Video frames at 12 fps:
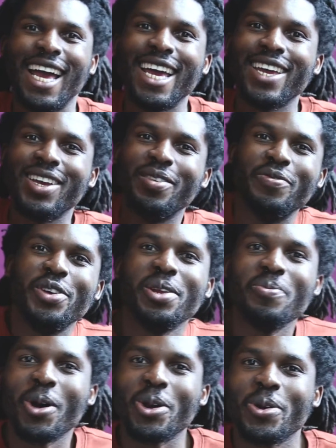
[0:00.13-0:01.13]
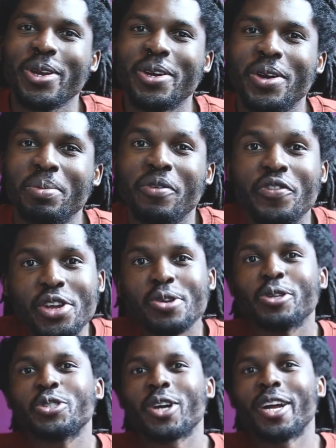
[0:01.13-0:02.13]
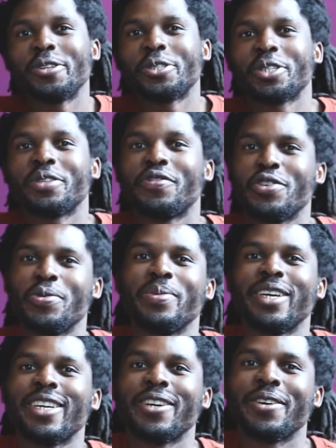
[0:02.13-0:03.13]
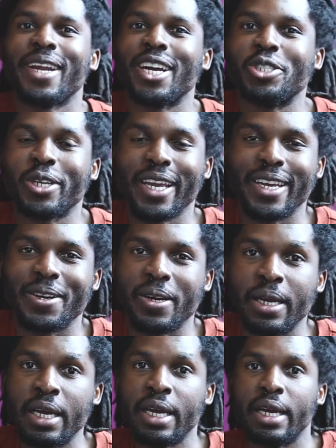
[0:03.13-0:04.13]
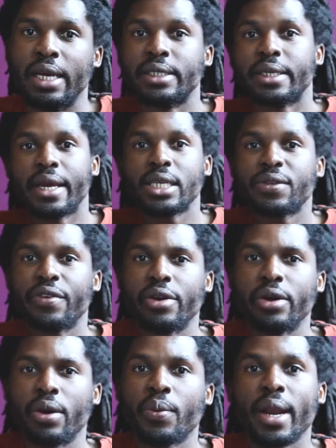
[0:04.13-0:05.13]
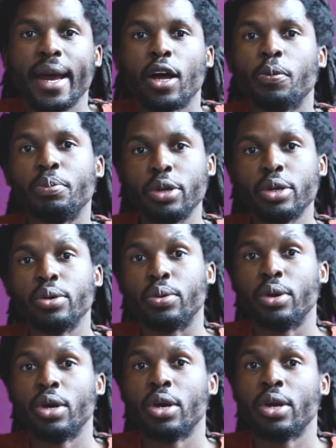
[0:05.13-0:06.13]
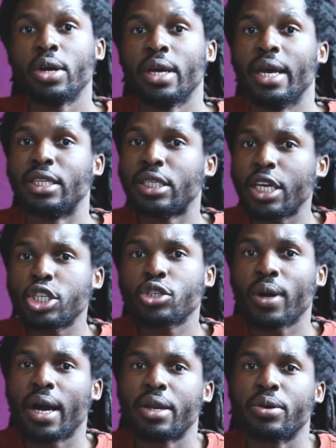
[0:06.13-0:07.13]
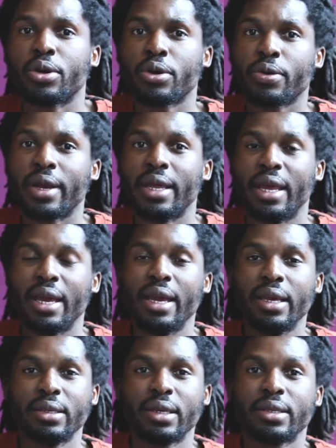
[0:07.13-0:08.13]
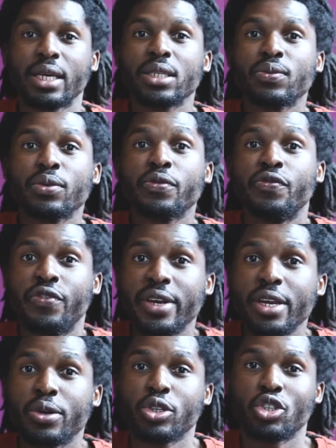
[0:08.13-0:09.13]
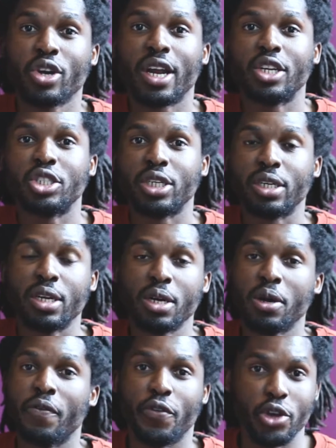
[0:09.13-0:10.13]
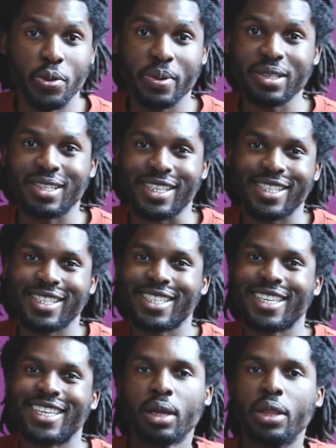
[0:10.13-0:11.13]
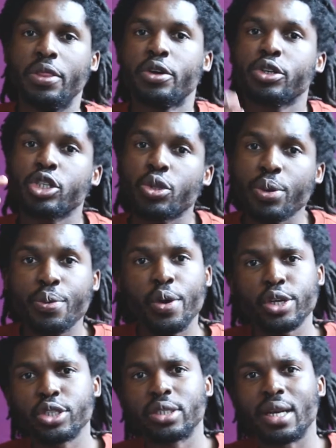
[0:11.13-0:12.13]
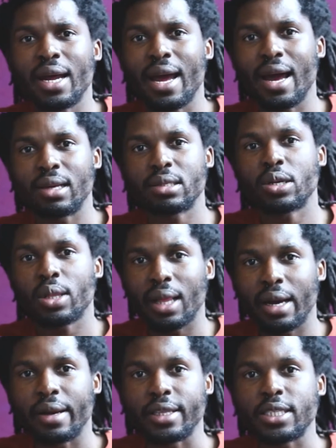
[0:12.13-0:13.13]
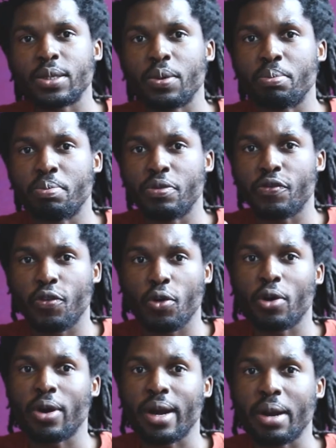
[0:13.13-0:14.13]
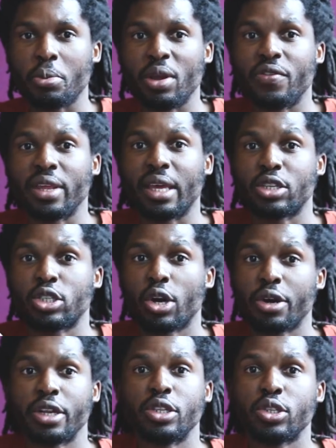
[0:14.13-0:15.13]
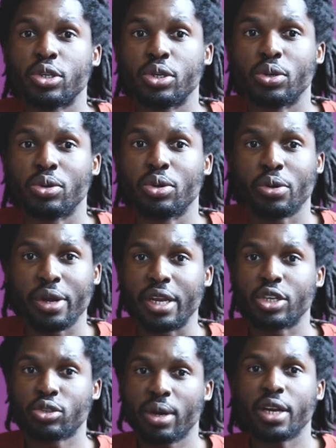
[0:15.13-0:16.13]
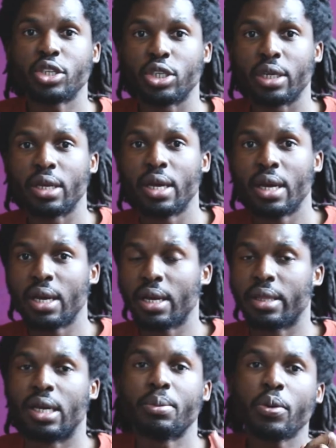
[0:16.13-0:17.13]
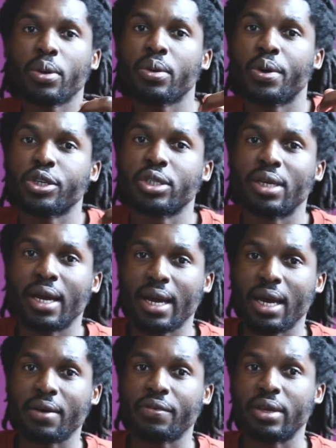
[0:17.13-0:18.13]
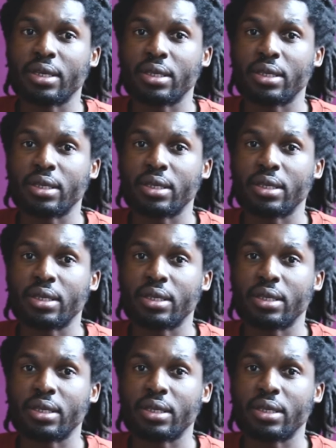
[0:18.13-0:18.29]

Hey, Vinny Mwano here. I'm a video strategist, filmmaker, and educator. In today's video, I want to help you and teach you how to create a successful video strategy for your business. There's three questions that I ask clients before we even get starting to creating a strategy. The number one question I have